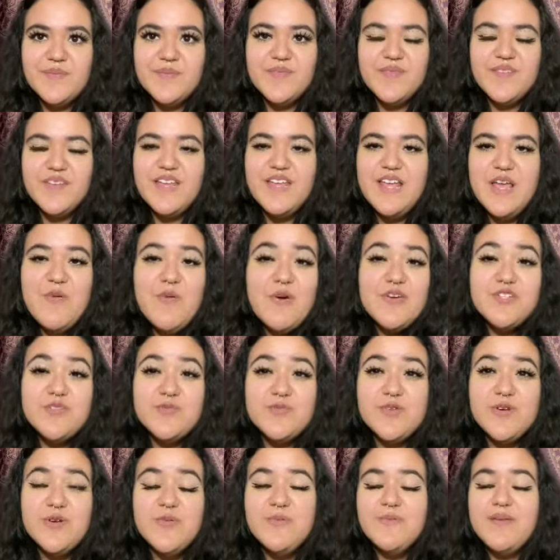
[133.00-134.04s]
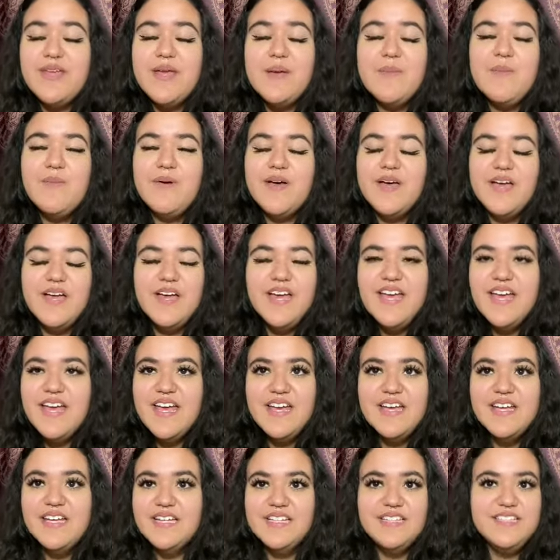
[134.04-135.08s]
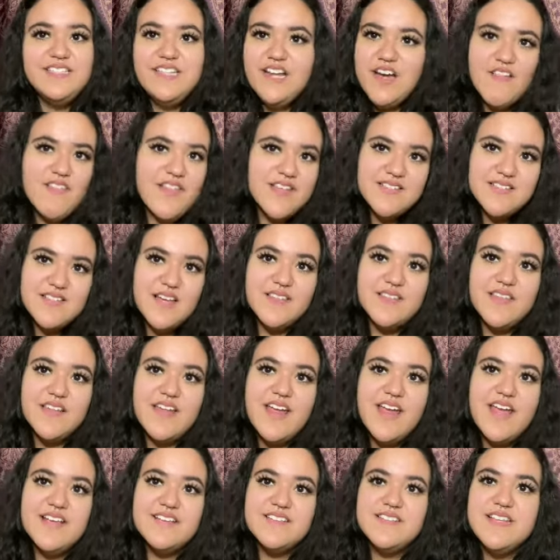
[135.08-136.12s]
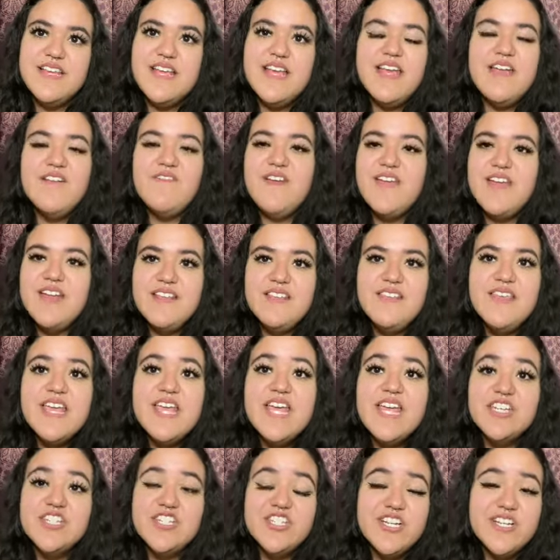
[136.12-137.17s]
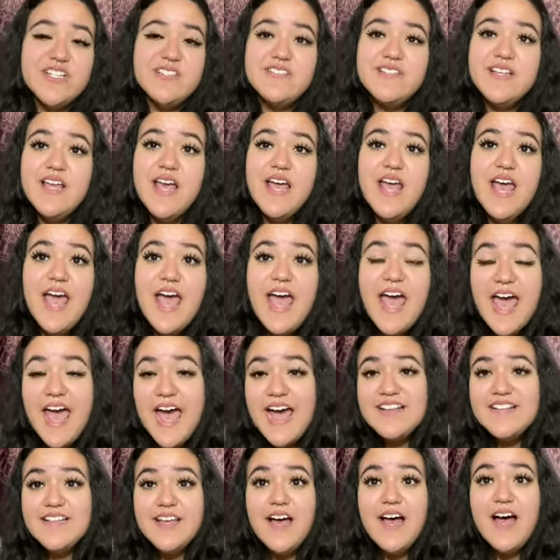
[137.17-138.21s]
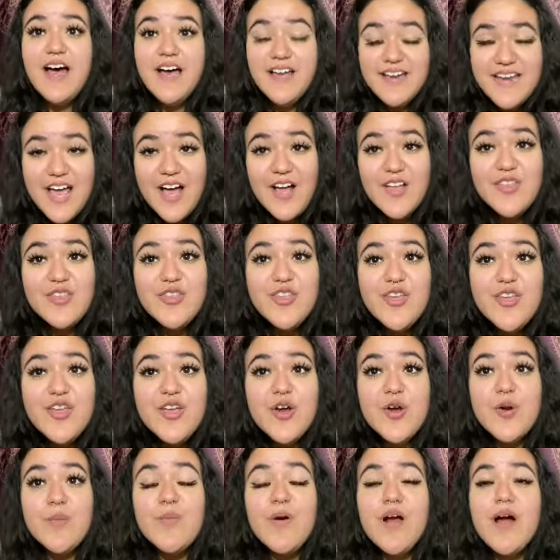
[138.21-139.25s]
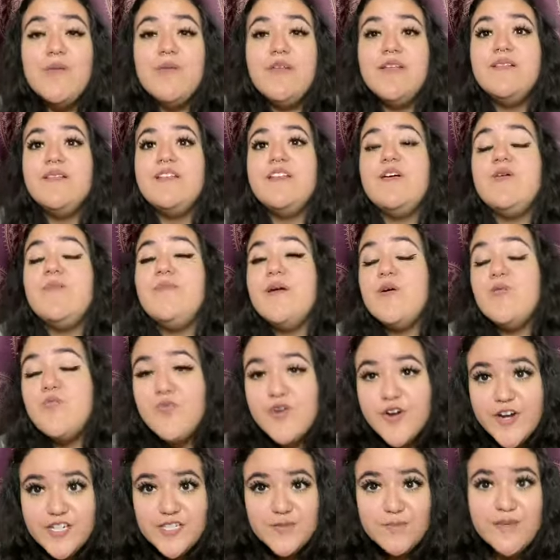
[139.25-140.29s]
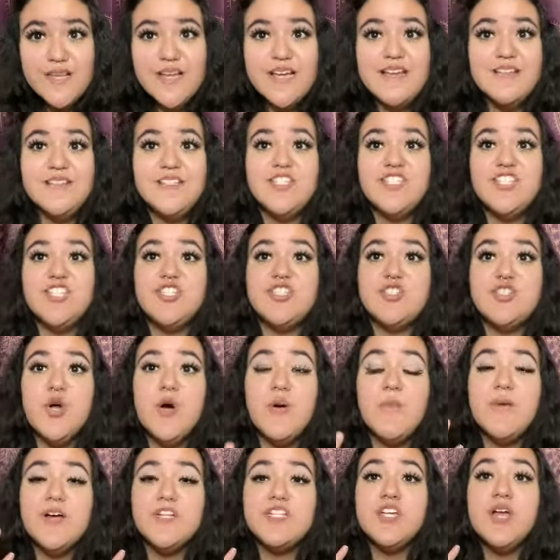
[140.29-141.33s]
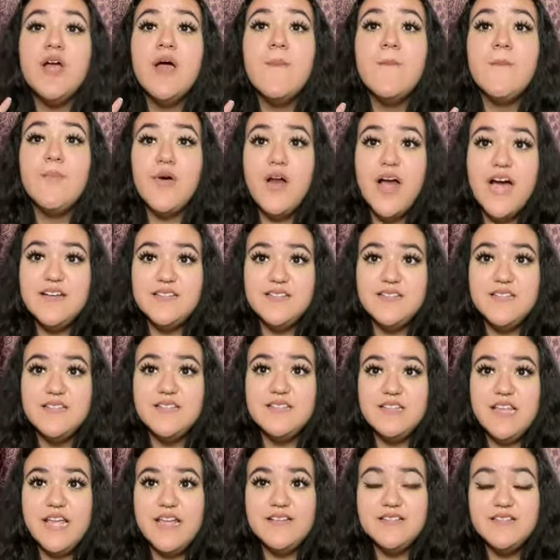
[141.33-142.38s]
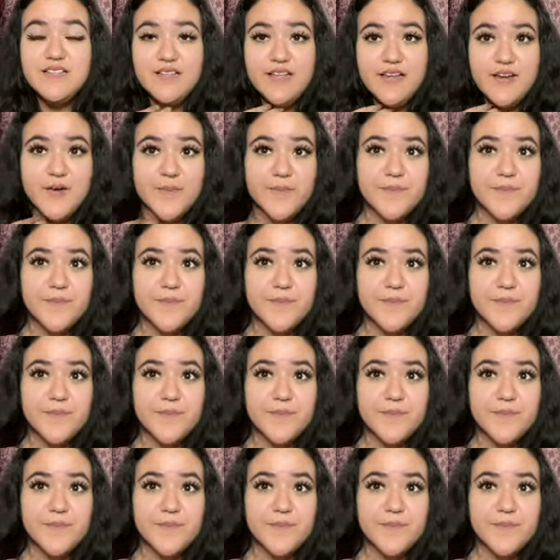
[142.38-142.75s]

real meat, but no, that's not the case. If anything, it's just as unhealthy or probably a little bit worse because there's just so much processed things in there.